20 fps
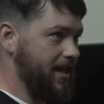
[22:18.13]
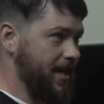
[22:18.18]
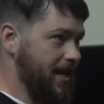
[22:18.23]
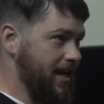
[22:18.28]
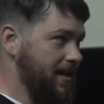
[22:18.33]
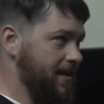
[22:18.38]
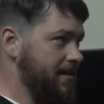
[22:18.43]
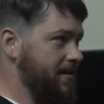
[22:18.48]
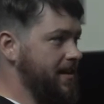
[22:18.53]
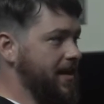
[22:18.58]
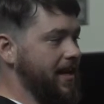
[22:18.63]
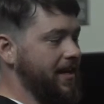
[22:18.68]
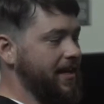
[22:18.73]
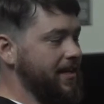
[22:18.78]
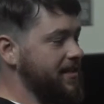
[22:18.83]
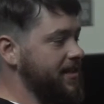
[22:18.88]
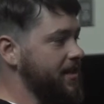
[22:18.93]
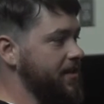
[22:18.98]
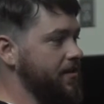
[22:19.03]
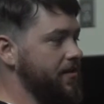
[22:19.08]
and that
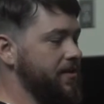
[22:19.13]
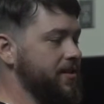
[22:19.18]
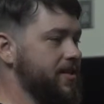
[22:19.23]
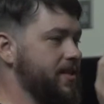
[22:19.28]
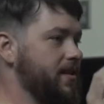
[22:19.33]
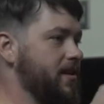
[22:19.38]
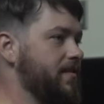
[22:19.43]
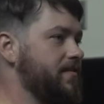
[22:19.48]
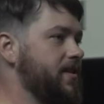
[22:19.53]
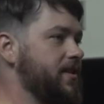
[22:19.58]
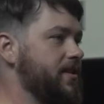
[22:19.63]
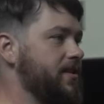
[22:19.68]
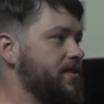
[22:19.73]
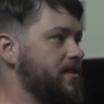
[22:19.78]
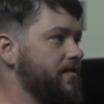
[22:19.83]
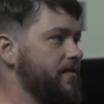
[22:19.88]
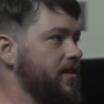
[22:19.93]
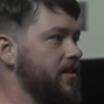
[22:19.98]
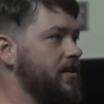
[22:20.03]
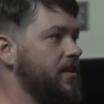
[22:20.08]
gets queued and sent off to the
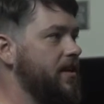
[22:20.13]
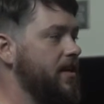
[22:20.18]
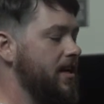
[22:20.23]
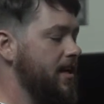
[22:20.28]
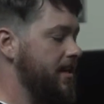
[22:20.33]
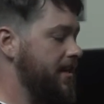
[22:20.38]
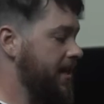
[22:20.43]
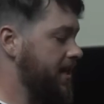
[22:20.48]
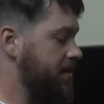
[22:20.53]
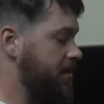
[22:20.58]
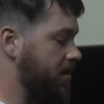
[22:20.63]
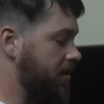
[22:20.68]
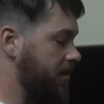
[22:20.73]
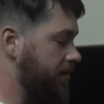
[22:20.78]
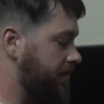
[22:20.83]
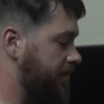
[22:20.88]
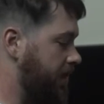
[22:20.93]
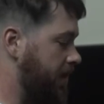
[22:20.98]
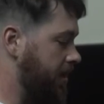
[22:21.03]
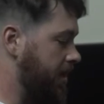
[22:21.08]
server. And that's all on
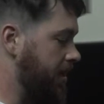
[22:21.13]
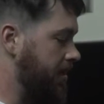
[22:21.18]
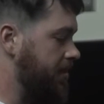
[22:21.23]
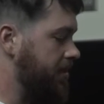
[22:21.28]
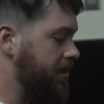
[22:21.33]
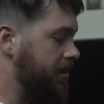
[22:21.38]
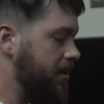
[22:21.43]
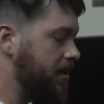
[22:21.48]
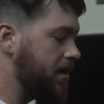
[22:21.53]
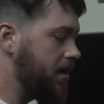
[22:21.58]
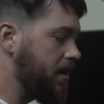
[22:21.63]
the front end.